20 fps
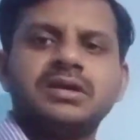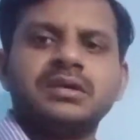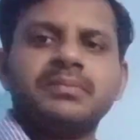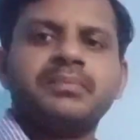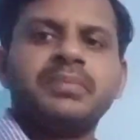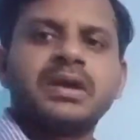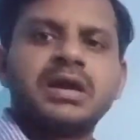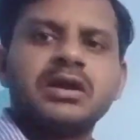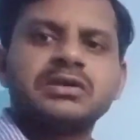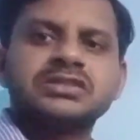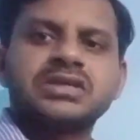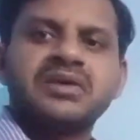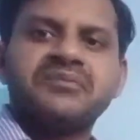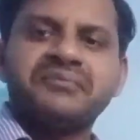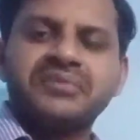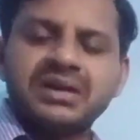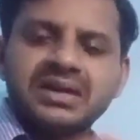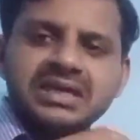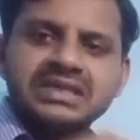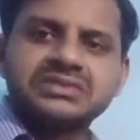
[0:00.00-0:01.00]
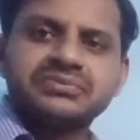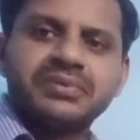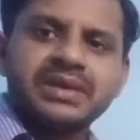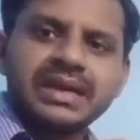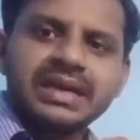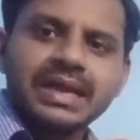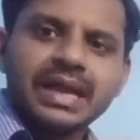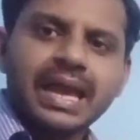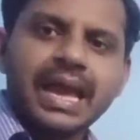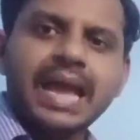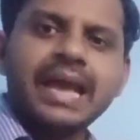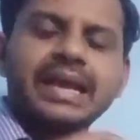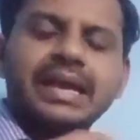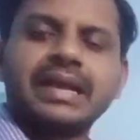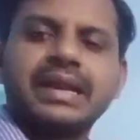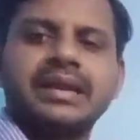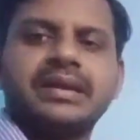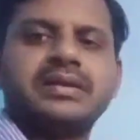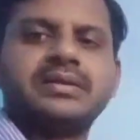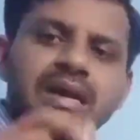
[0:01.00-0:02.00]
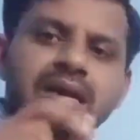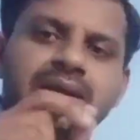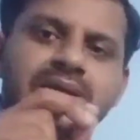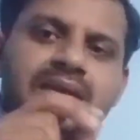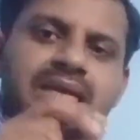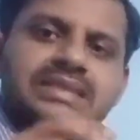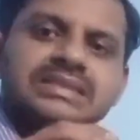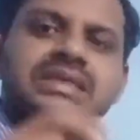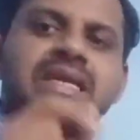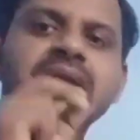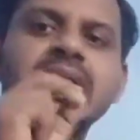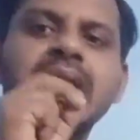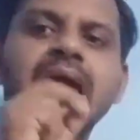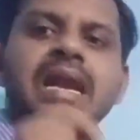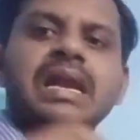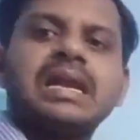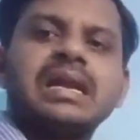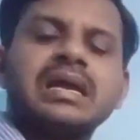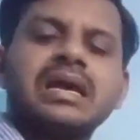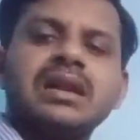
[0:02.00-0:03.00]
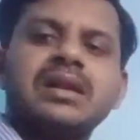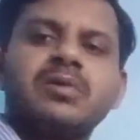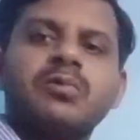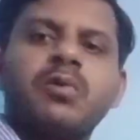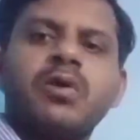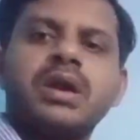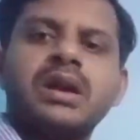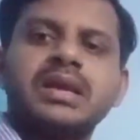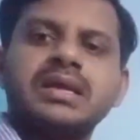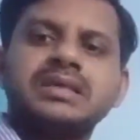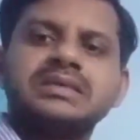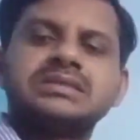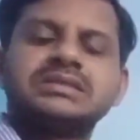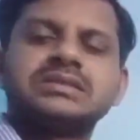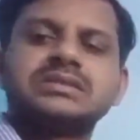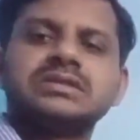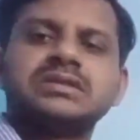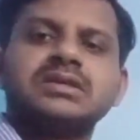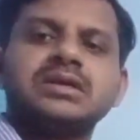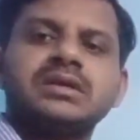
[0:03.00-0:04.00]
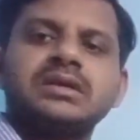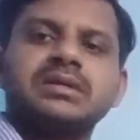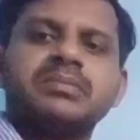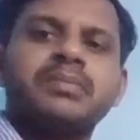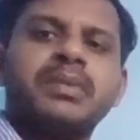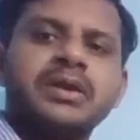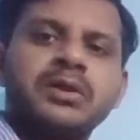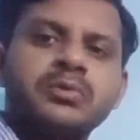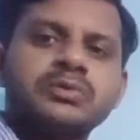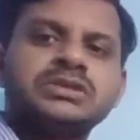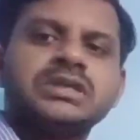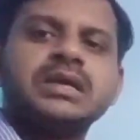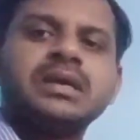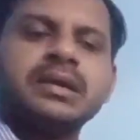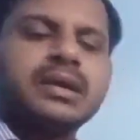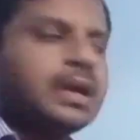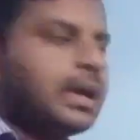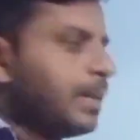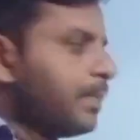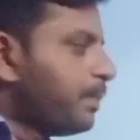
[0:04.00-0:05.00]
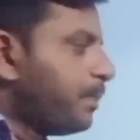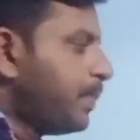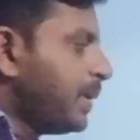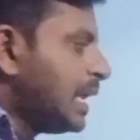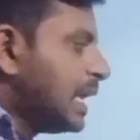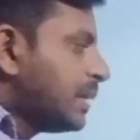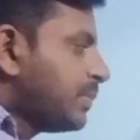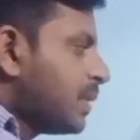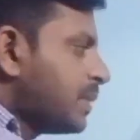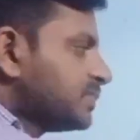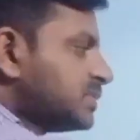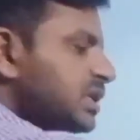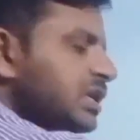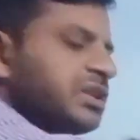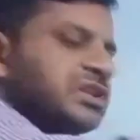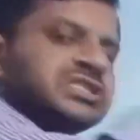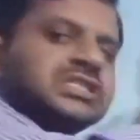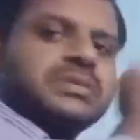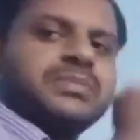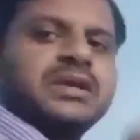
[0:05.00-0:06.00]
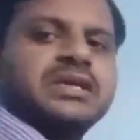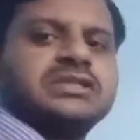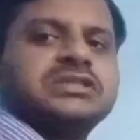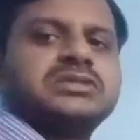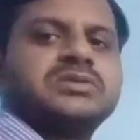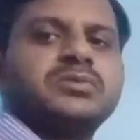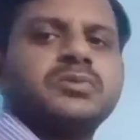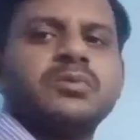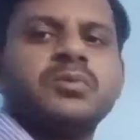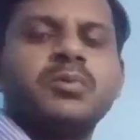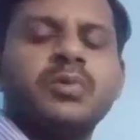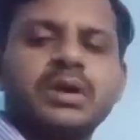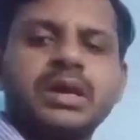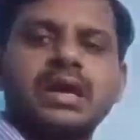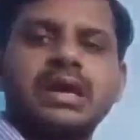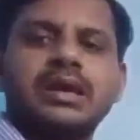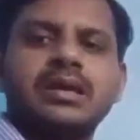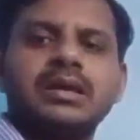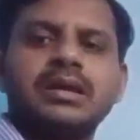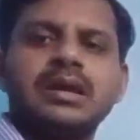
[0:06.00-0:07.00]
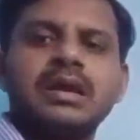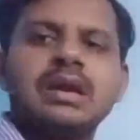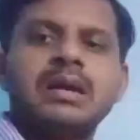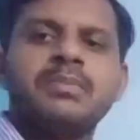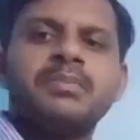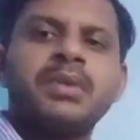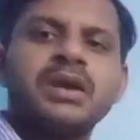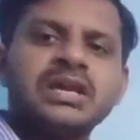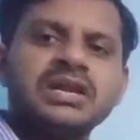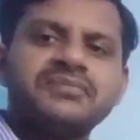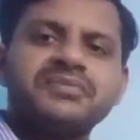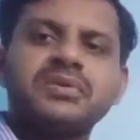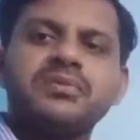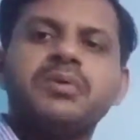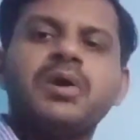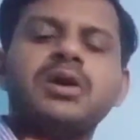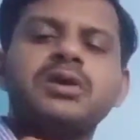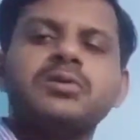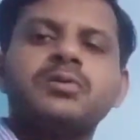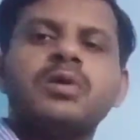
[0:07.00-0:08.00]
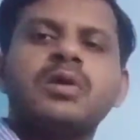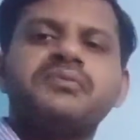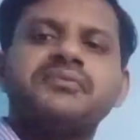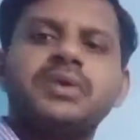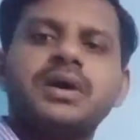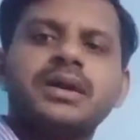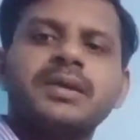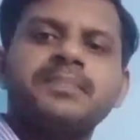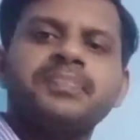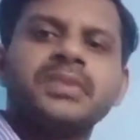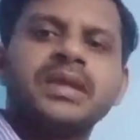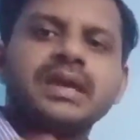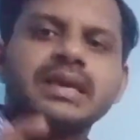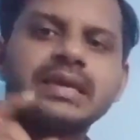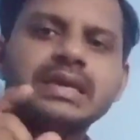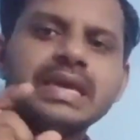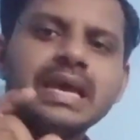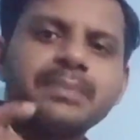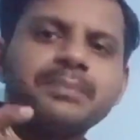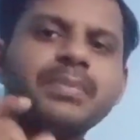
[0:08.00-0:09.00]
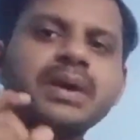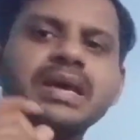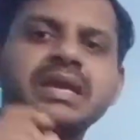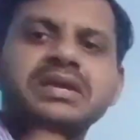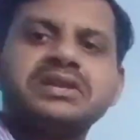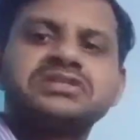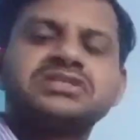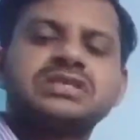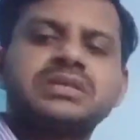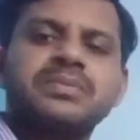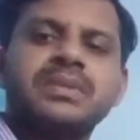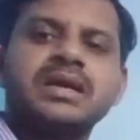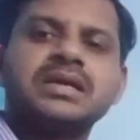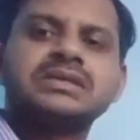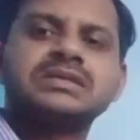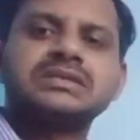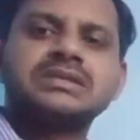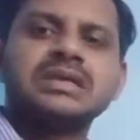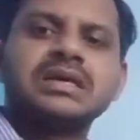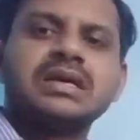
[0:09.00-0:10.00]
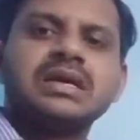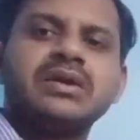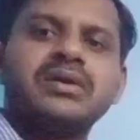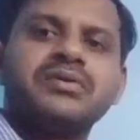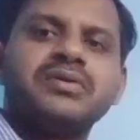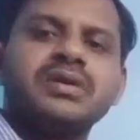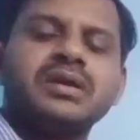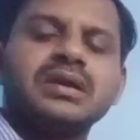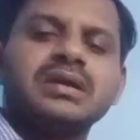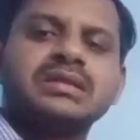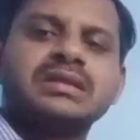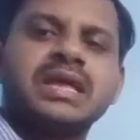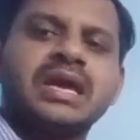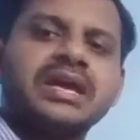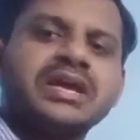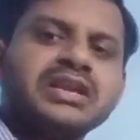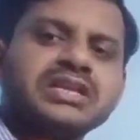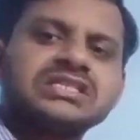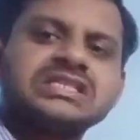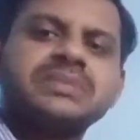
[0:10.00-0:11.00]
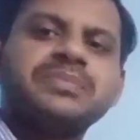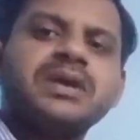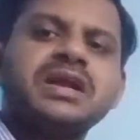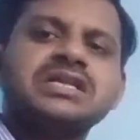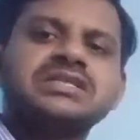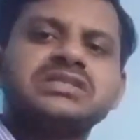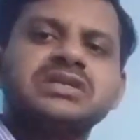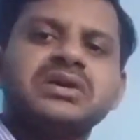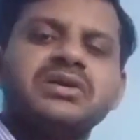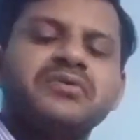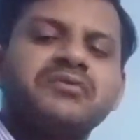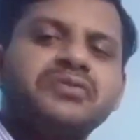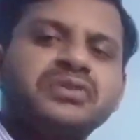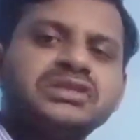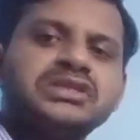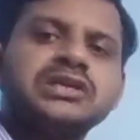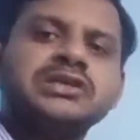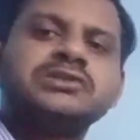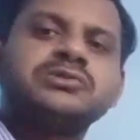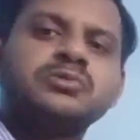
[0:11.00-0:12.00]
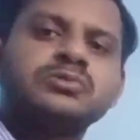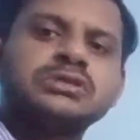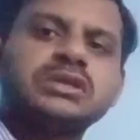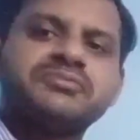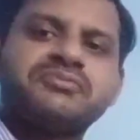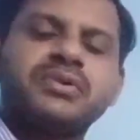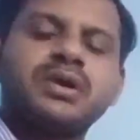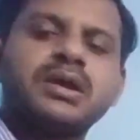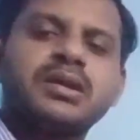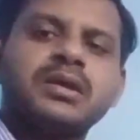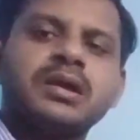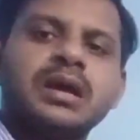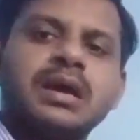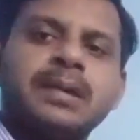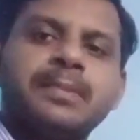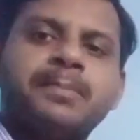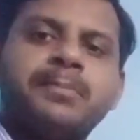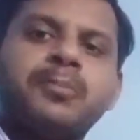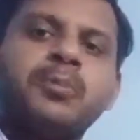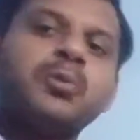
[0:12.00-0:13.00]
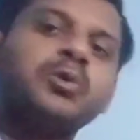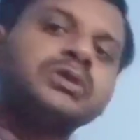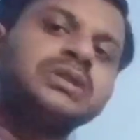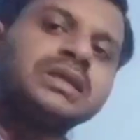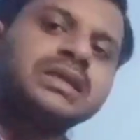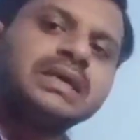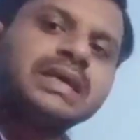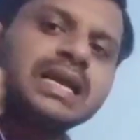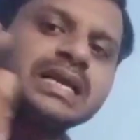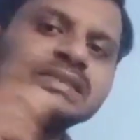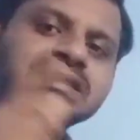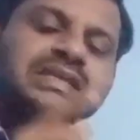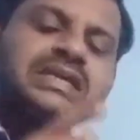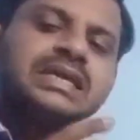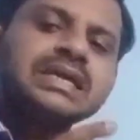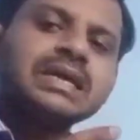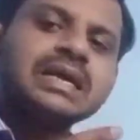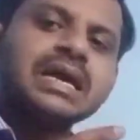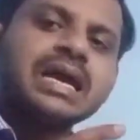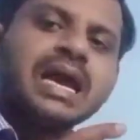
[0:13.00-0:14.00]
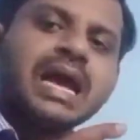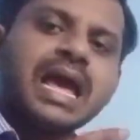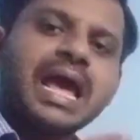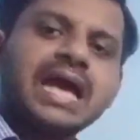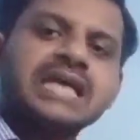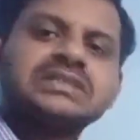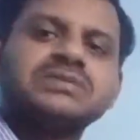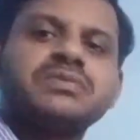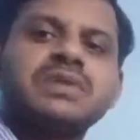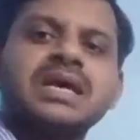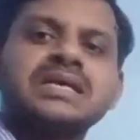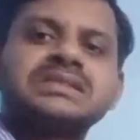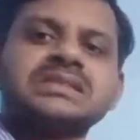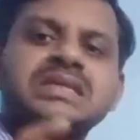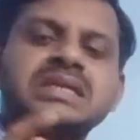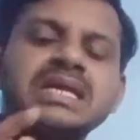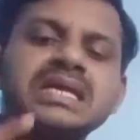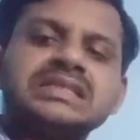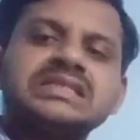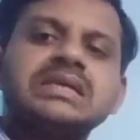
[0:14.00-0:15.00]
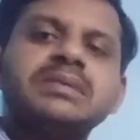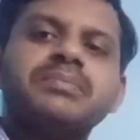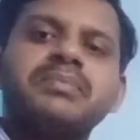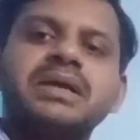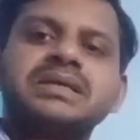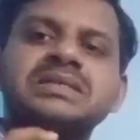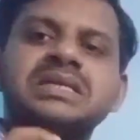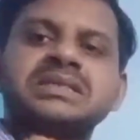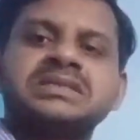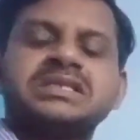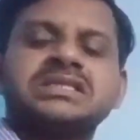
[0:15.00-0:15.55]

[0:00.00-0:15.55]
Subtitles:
because of it is very accurate DC electrical quantities by using PMMC instruments. Okay, but if you want to go for MI instruments, the instruments which is used for both AC as well as DC measuring